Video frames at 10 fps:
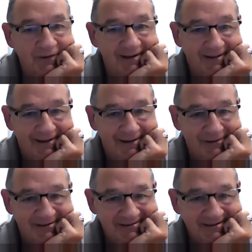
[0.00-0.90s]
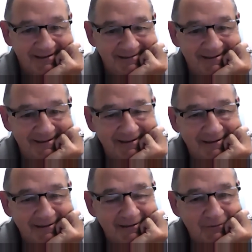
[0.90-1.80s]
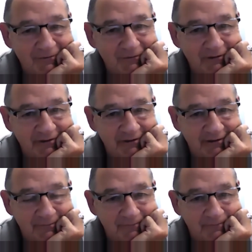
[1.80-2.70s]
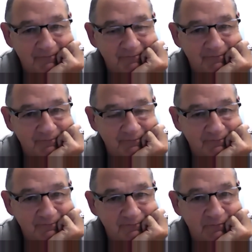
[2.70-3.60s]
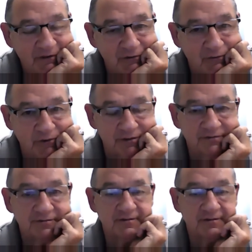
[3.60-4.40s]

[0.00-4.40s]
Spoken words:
That was one of my coworkers.